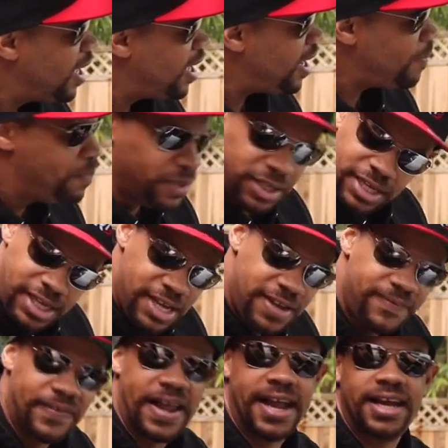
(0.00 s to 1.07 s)
I
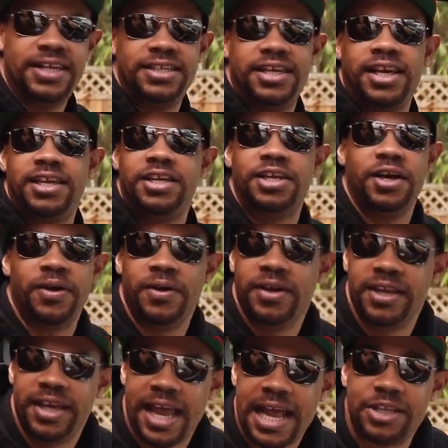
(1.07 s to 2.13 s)
believe. And, you know,
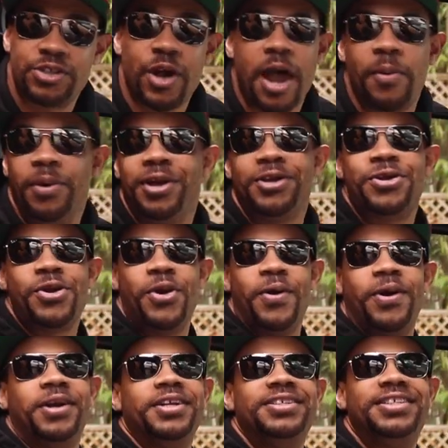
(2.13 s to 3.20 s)
and so I wanted to
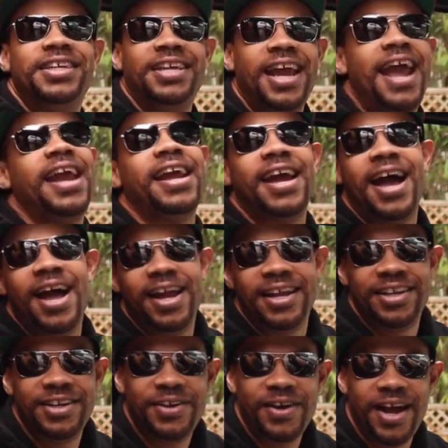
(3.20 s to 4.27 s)
go out and see, hey,
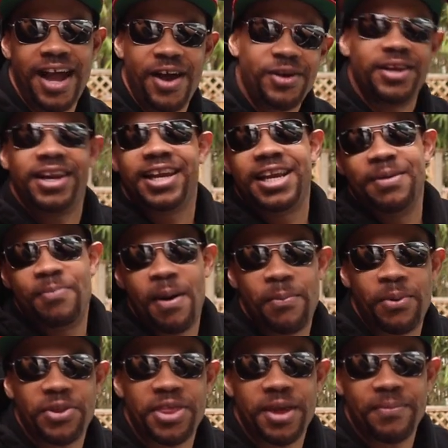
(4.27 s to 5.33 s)
you know, how can I keep
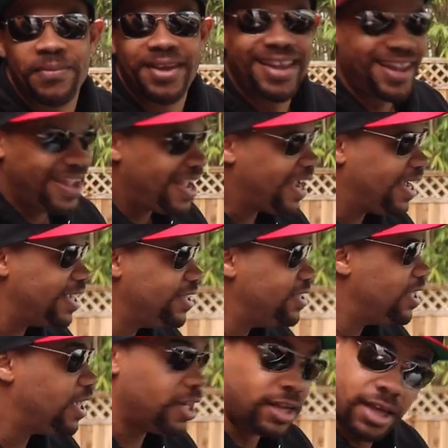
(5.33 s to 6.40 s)
up with him?
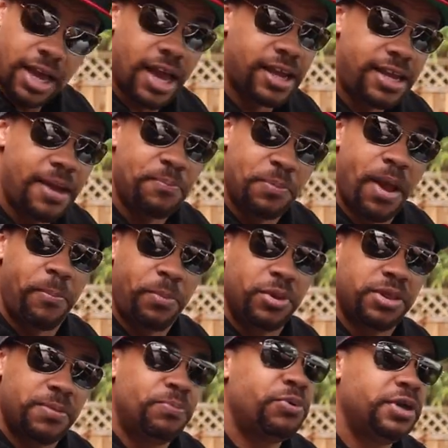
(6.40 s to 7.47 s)
And I kept up
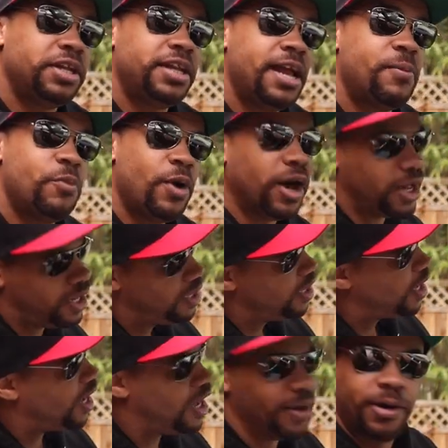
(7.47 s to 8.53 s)
with him pretty damn well.
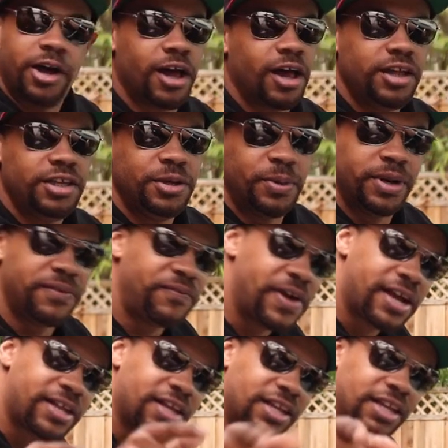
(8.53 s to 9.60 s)
You know what? In
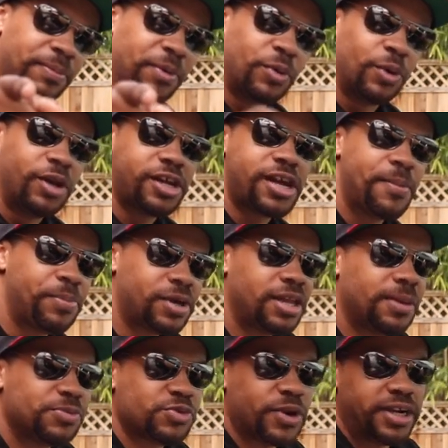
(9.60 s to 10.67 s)
fact, let me roll a couple
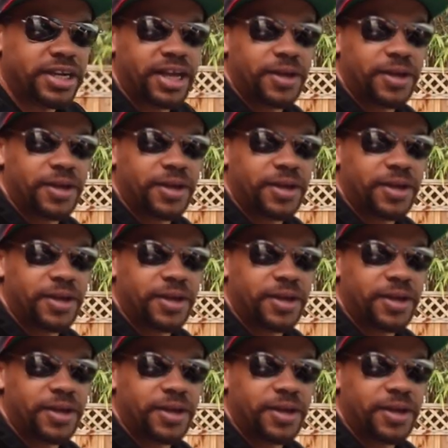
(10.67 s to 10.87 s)
clips right